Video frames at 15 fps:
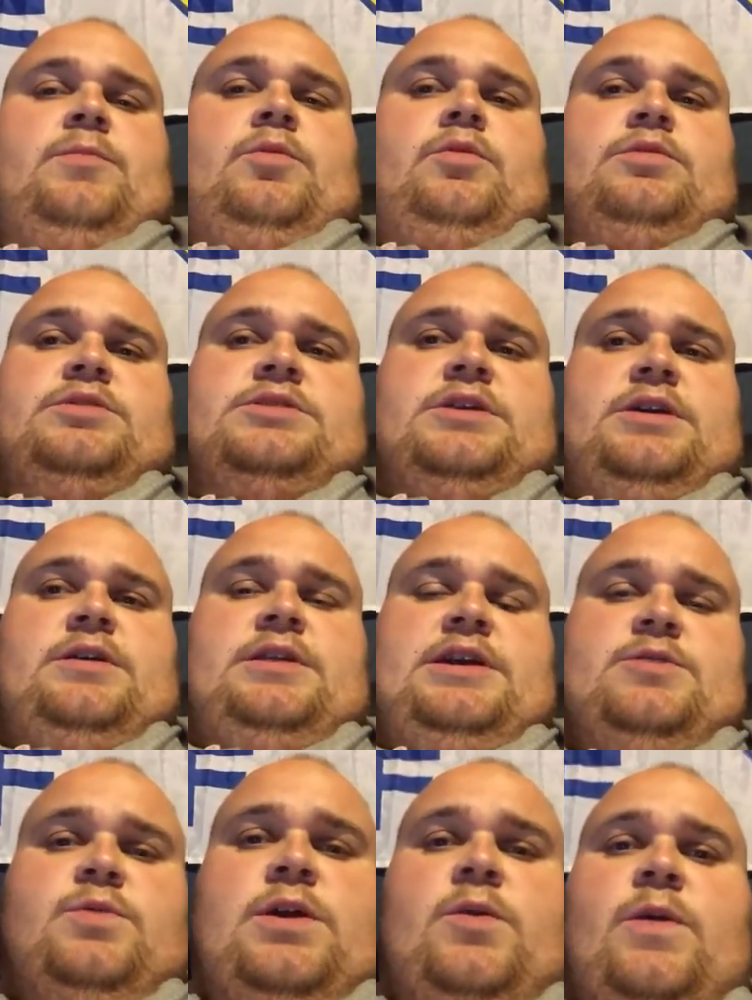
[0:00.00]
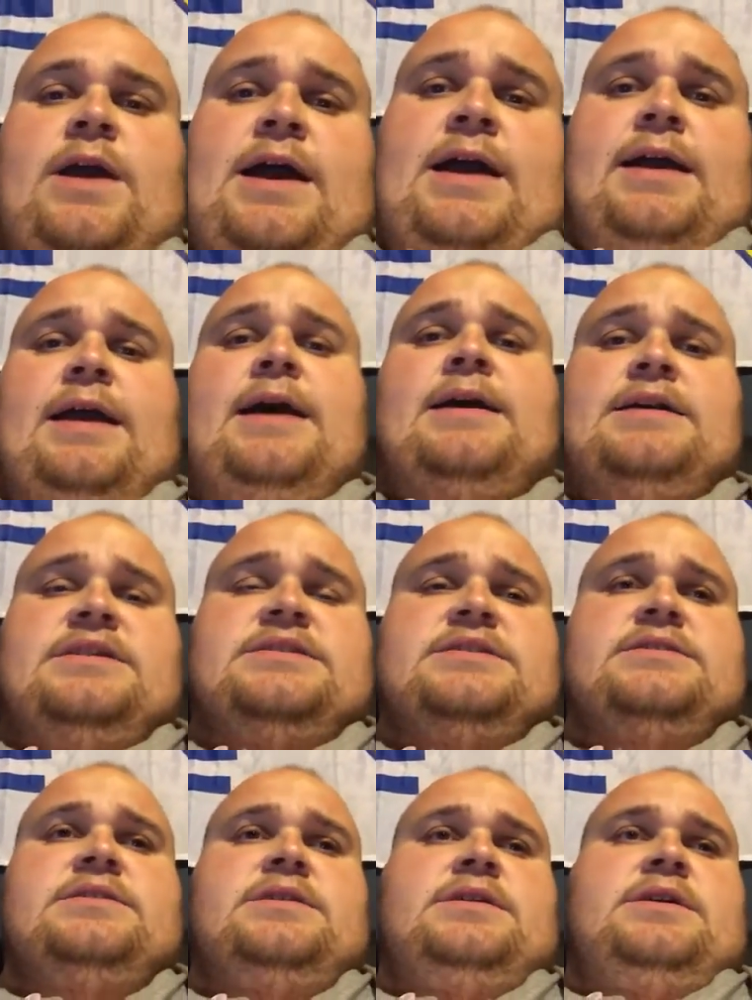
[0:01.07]
but uh, that's where we are
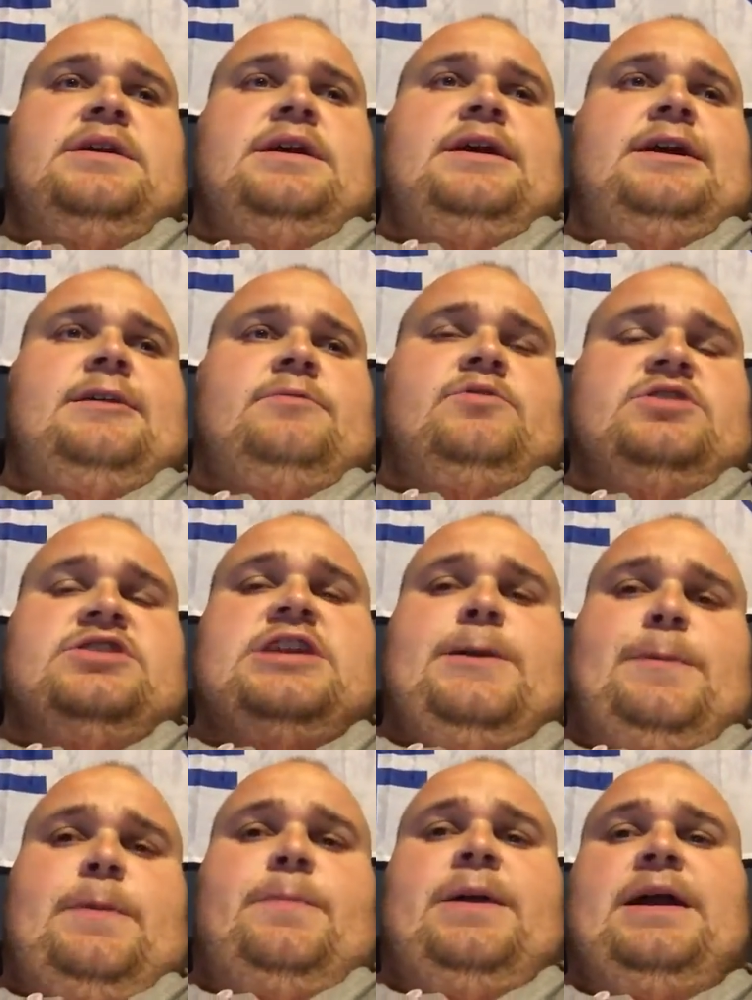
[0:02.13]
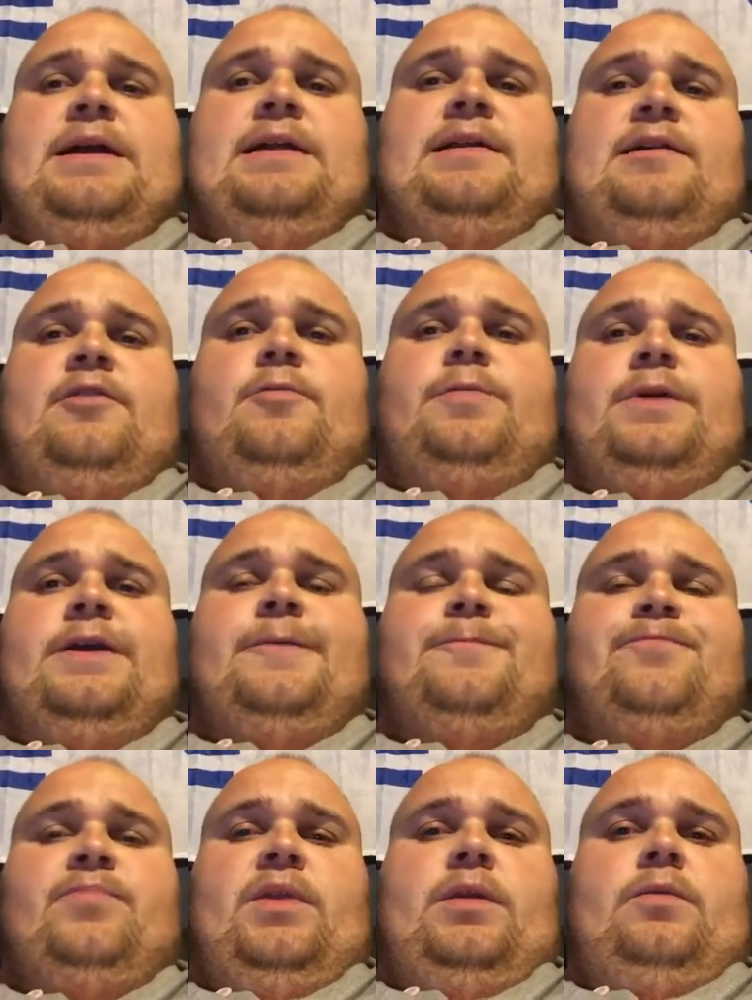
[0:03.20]
guys uh, just stepping back a little
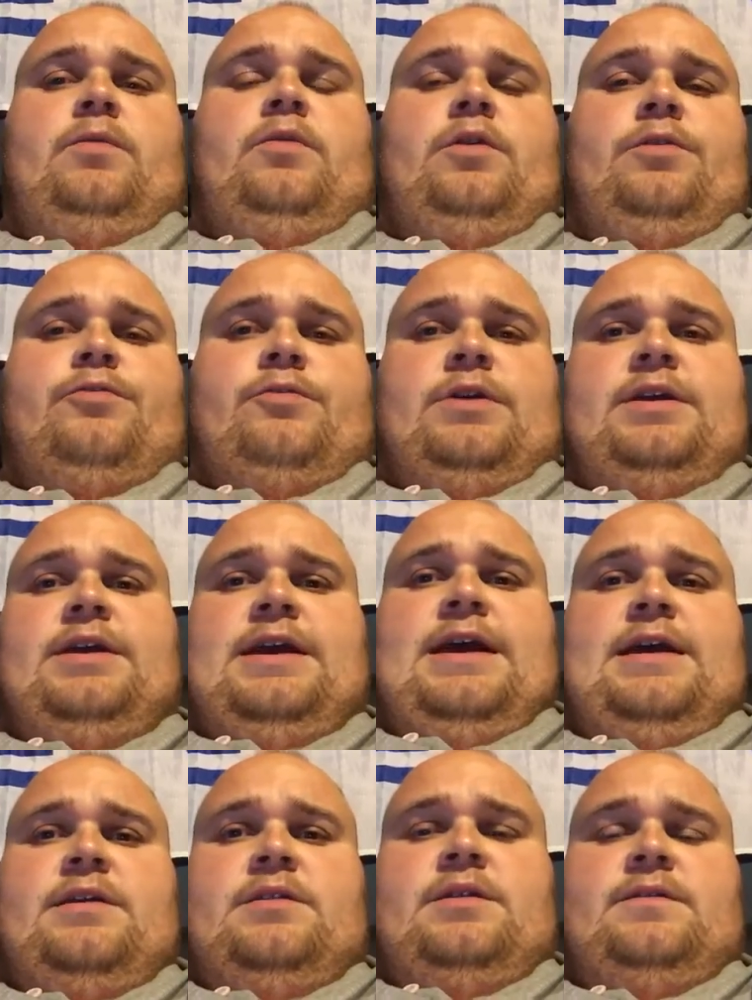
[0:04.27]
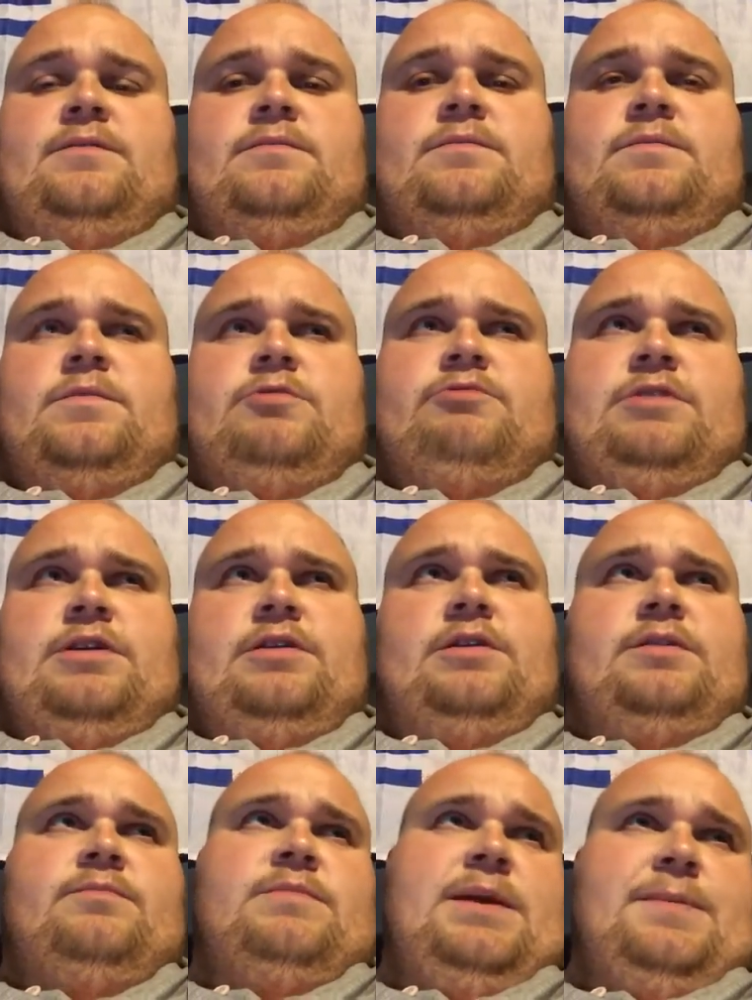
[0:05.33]
bit we've got three gardening
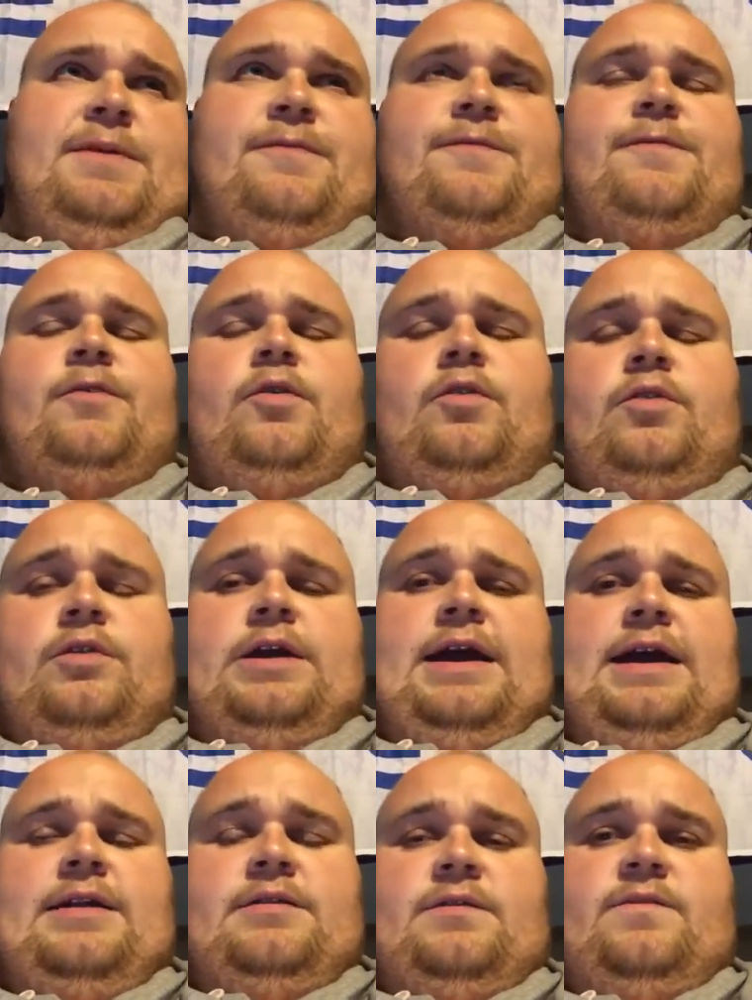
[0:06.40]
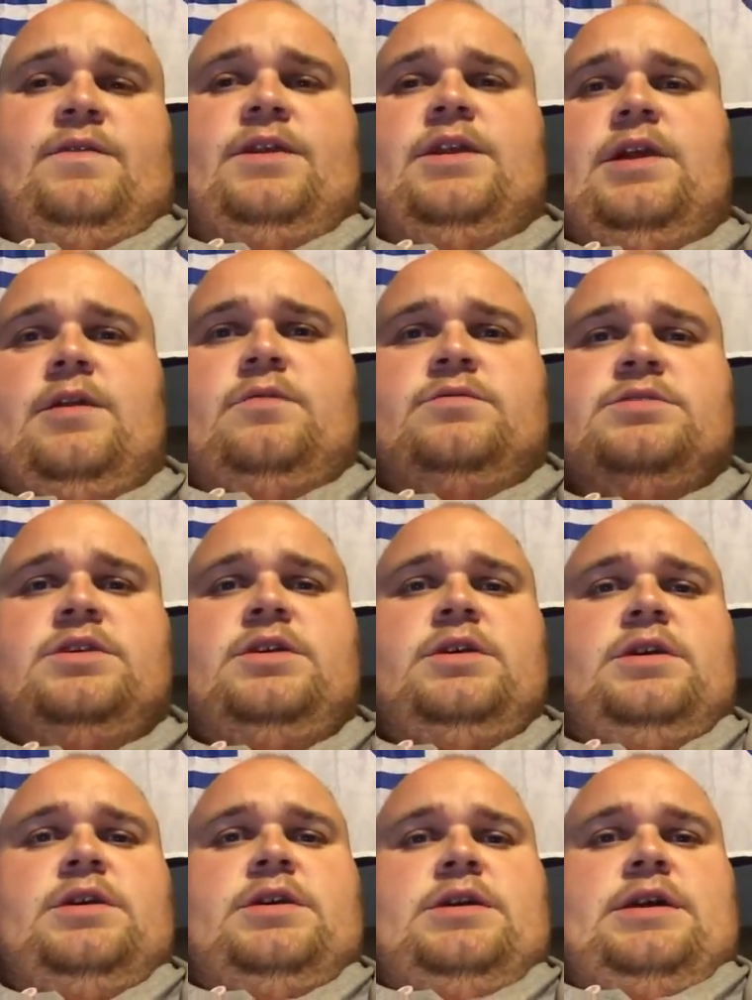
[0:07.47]
three maybe four gardening videos
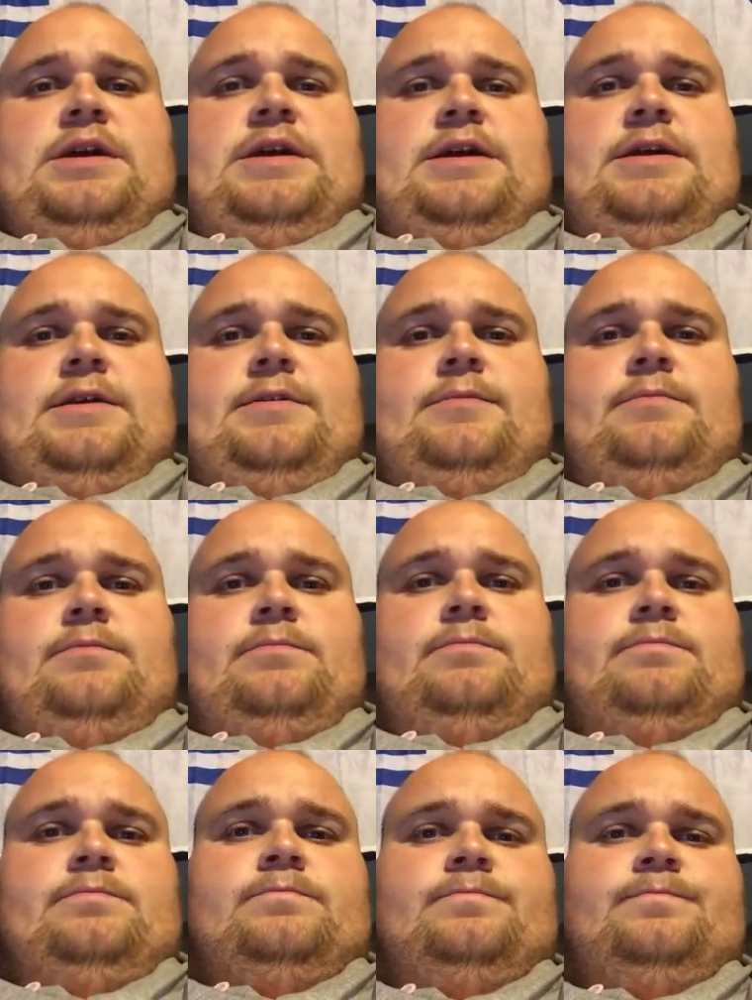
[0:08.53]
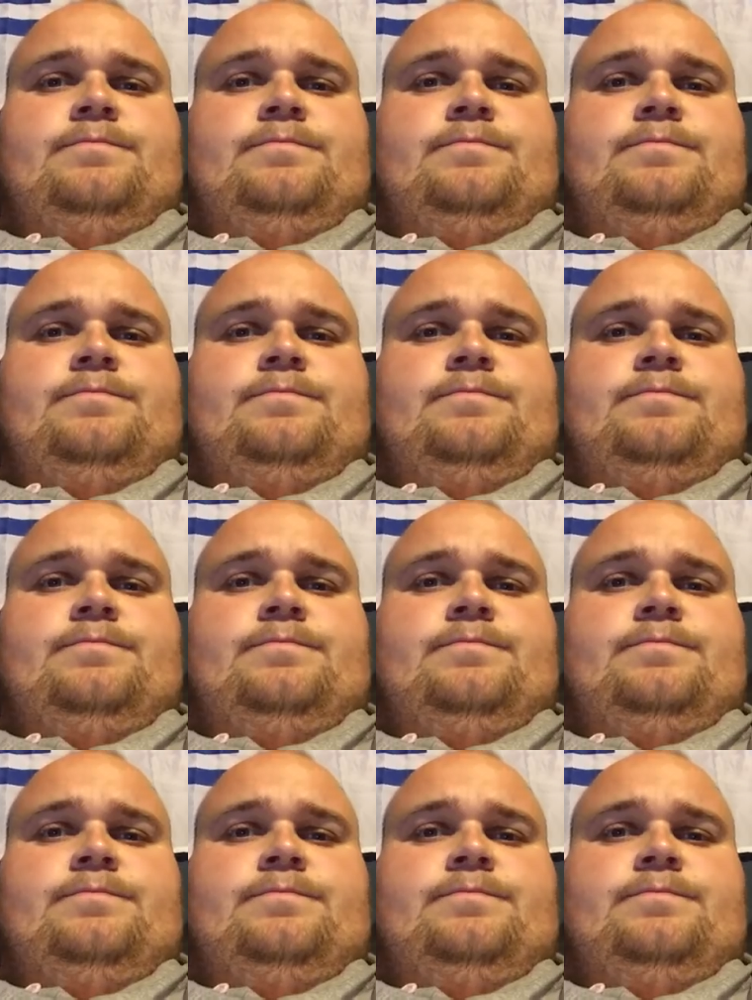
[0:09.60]
um,